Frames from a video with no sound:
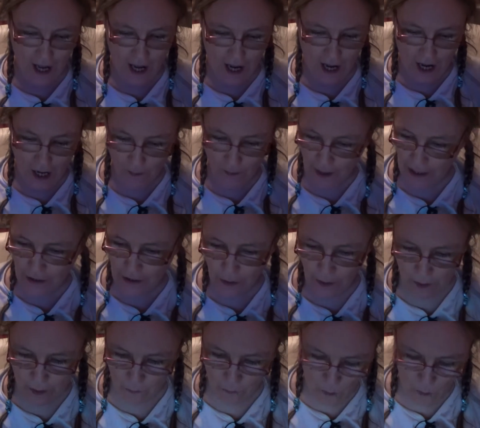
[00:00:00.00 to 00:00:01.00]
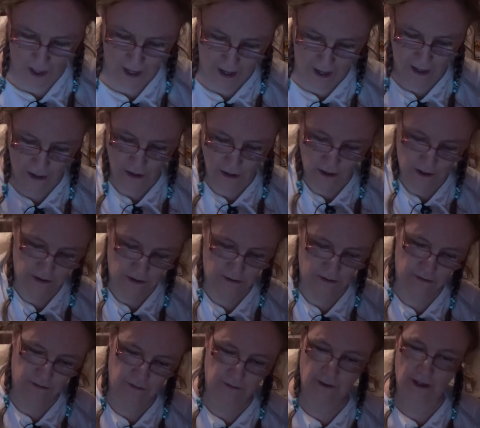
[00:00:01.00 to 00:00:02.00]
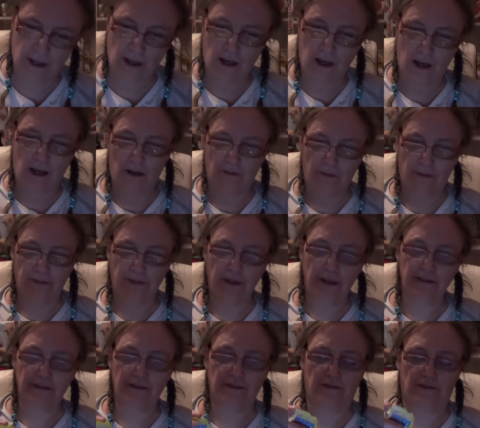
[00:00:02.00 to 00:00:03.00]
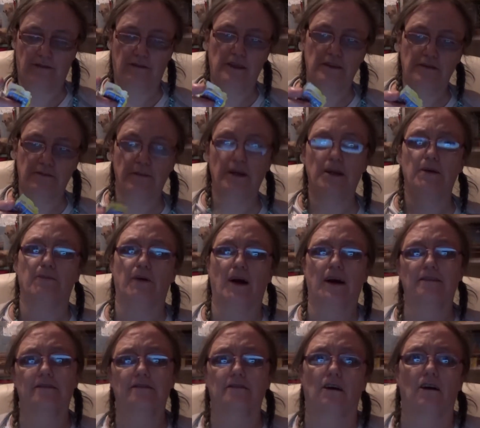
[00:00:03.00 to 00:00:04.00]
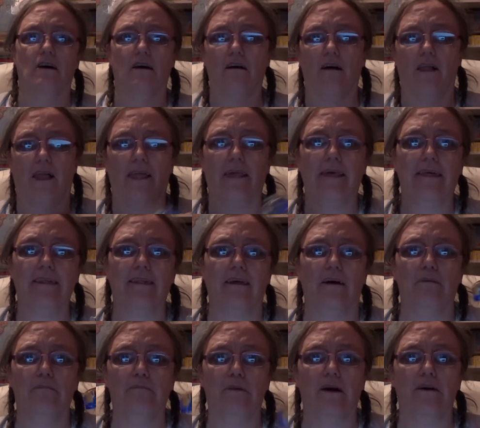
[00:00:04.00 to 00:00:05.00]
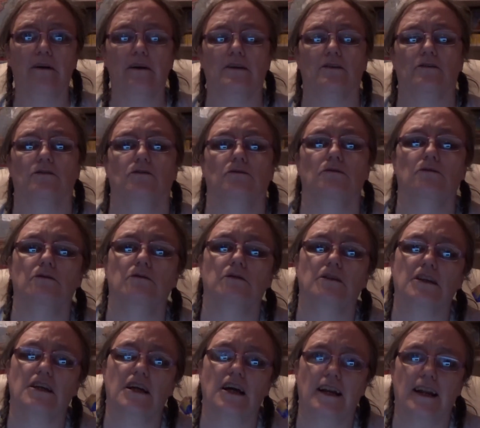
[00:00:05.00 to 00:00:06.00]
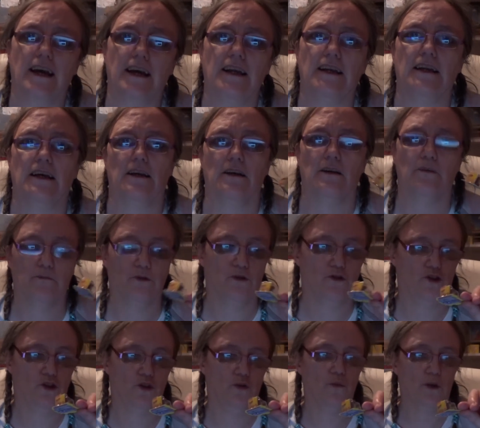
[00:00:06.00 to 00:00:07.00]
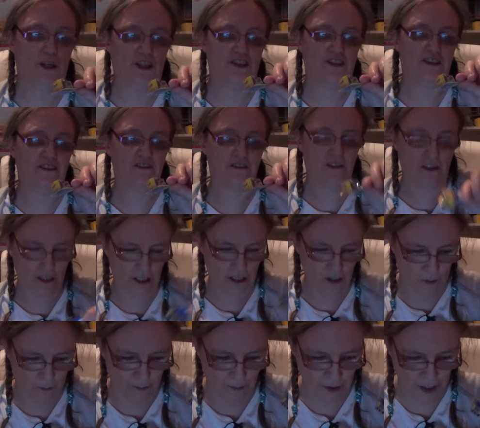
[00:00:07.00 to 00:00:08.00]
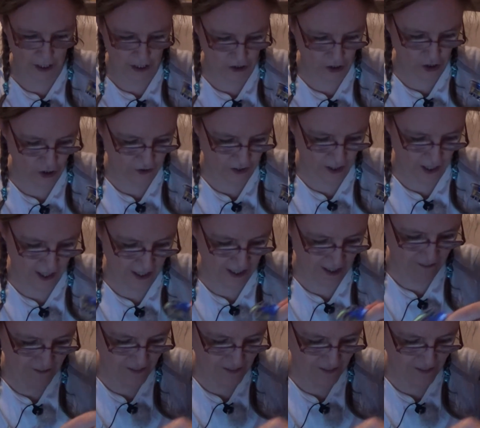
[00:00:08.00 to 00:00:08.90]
how am I doing? Well, These mini brands are either American or Canadian, I'm not sure which. They're certainly not British, because I have